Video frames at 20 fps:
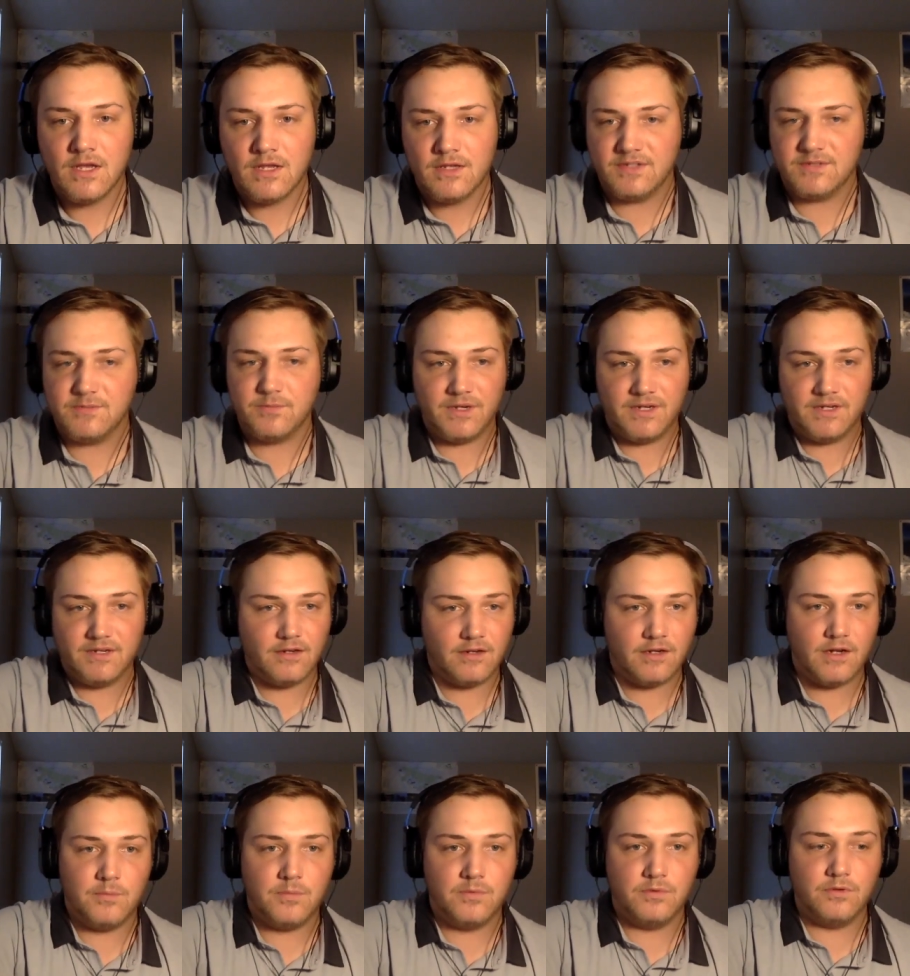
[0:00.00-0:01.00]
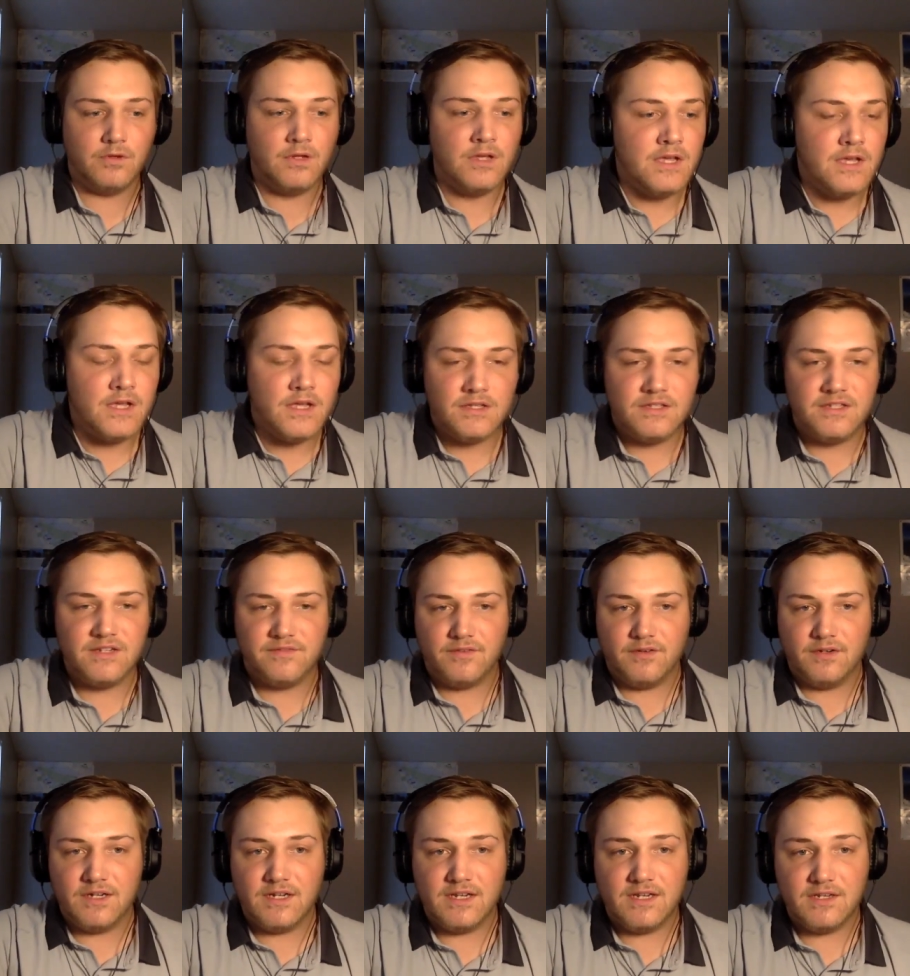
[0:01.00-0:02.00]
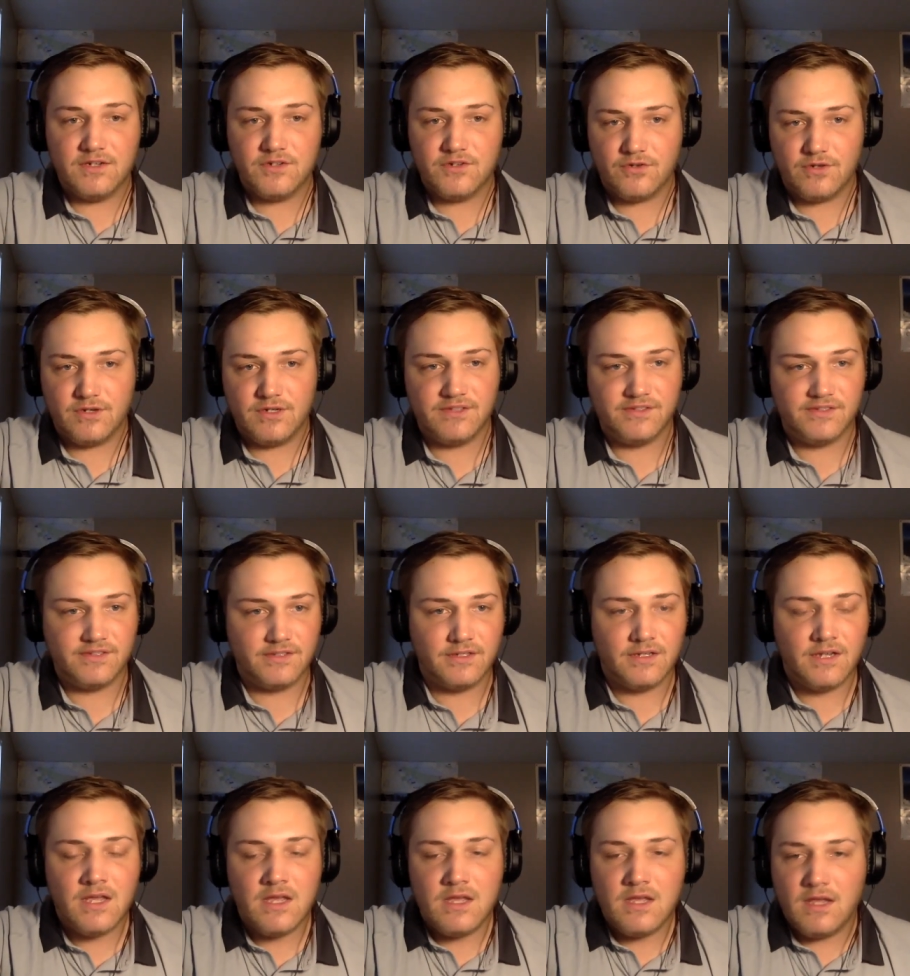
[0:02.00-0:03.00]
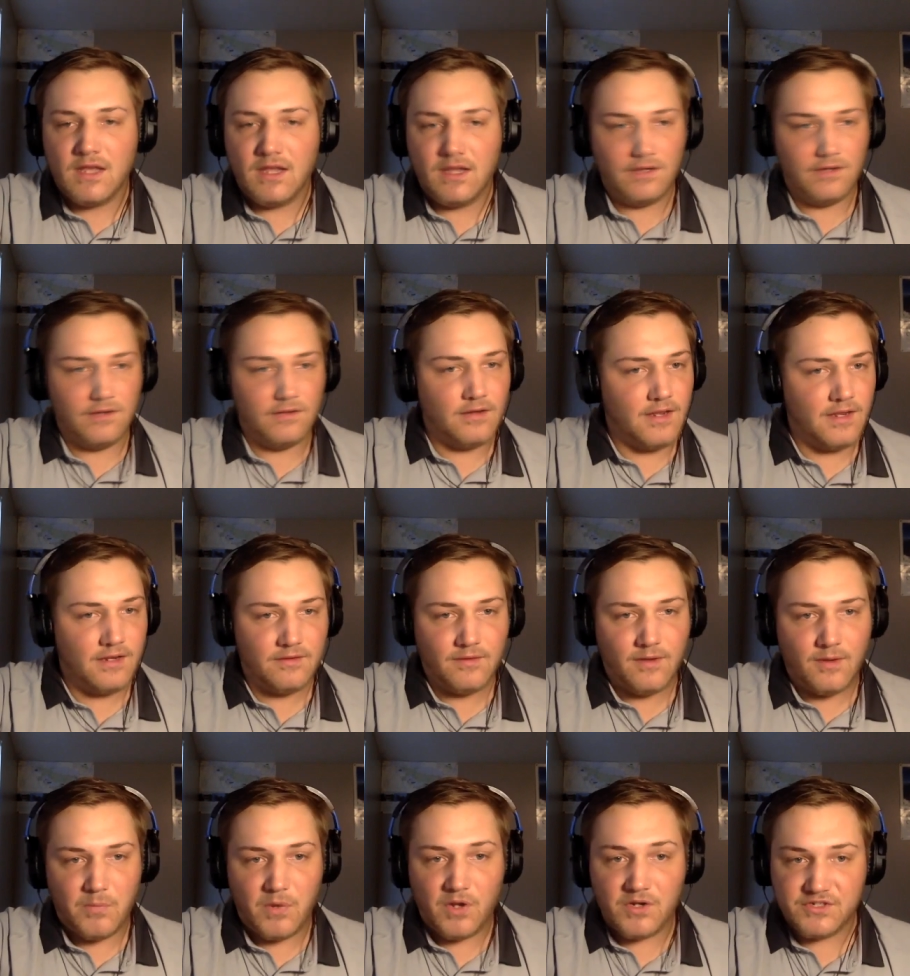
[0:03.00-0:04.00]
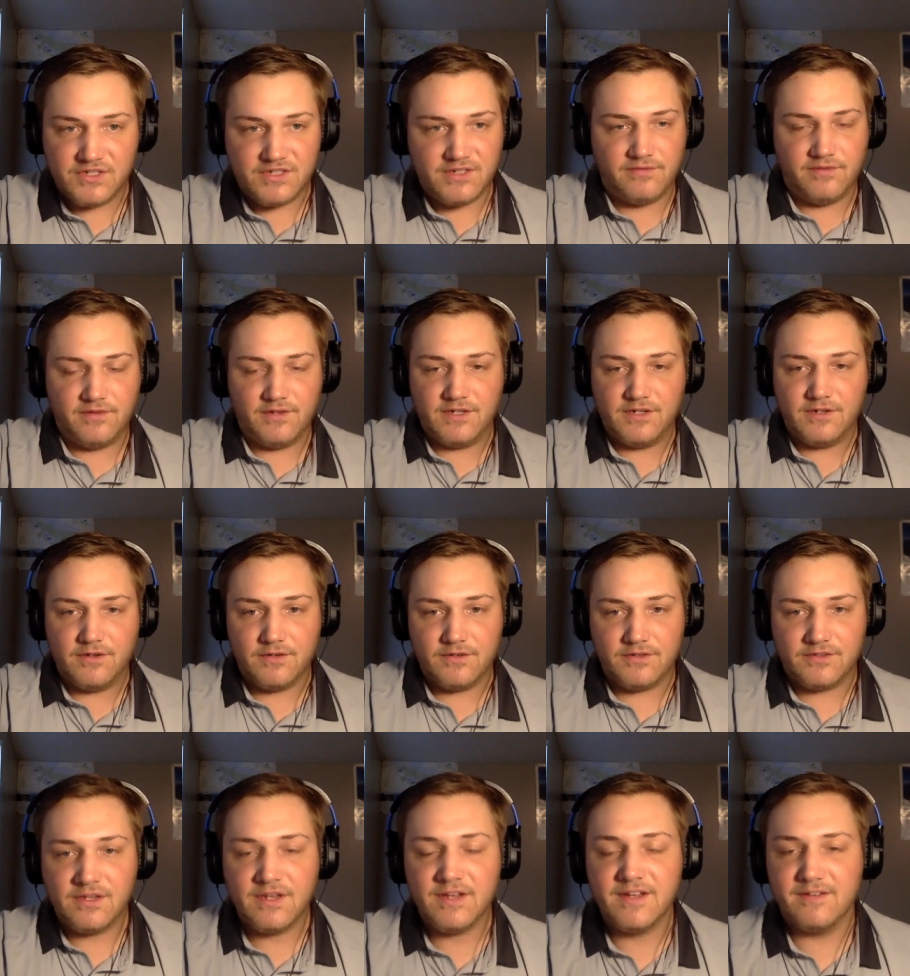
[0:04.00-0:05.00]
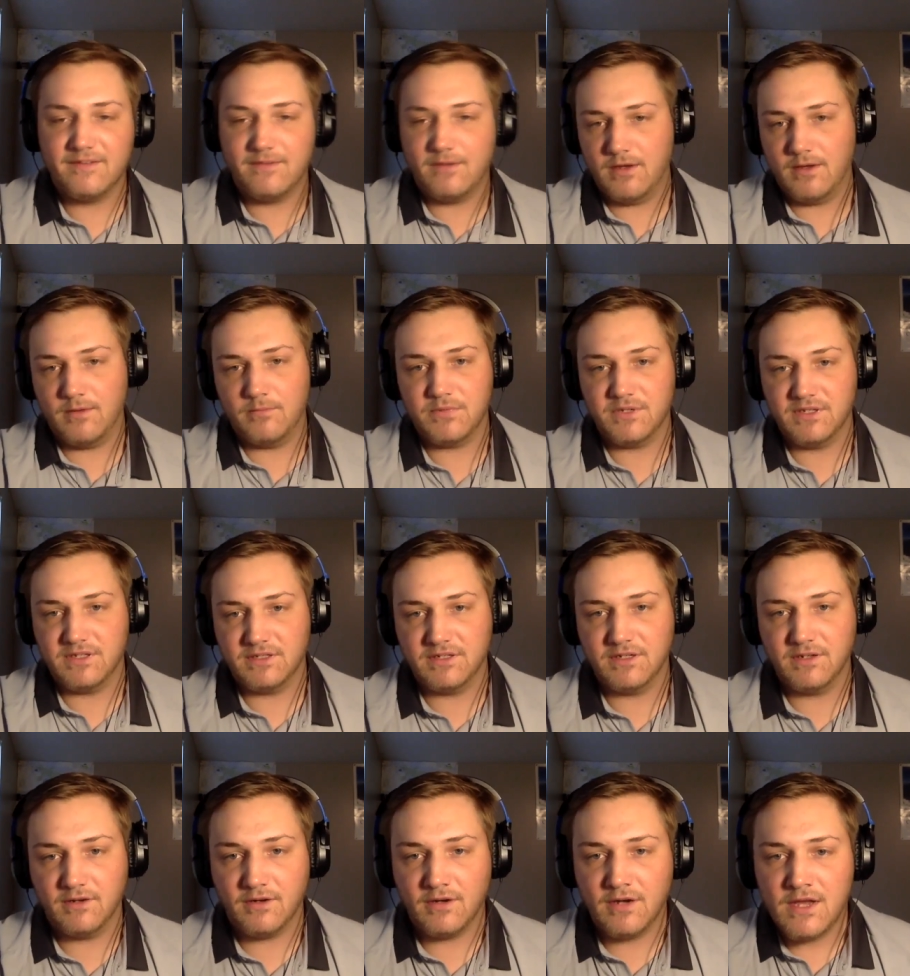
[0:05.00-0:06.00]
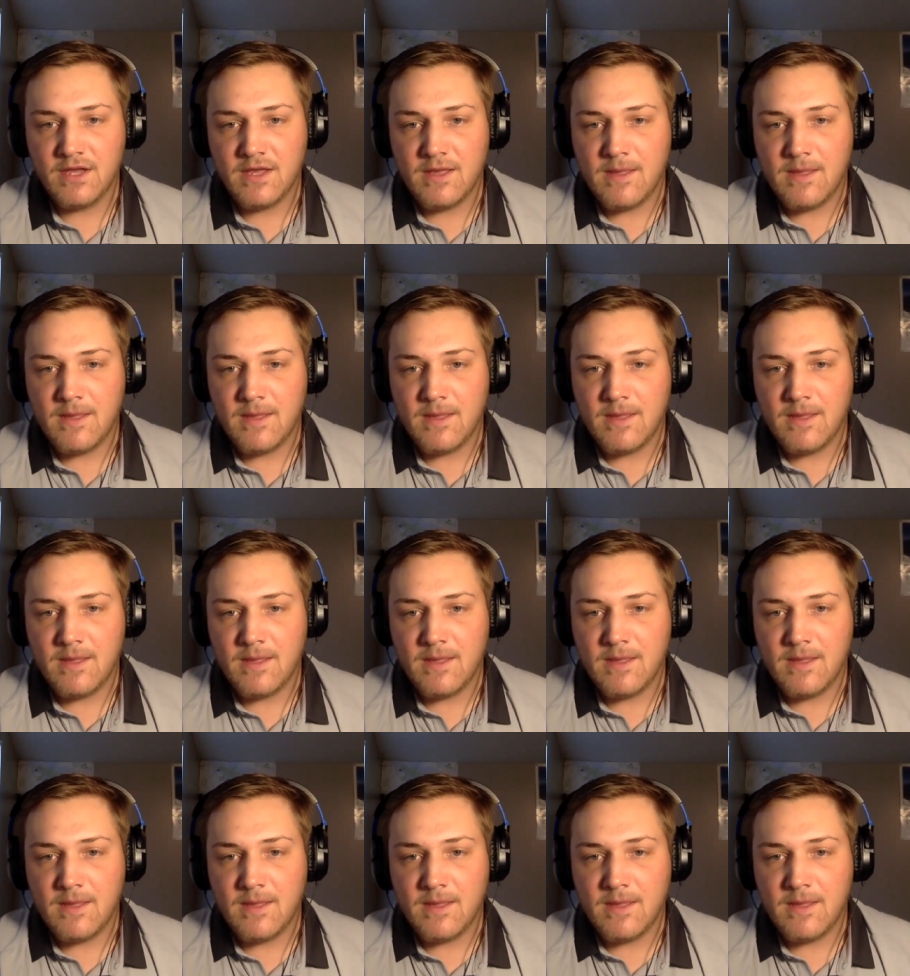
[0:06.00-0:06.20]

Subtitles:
despite a couple different knee injuries and a bunch of different years being here.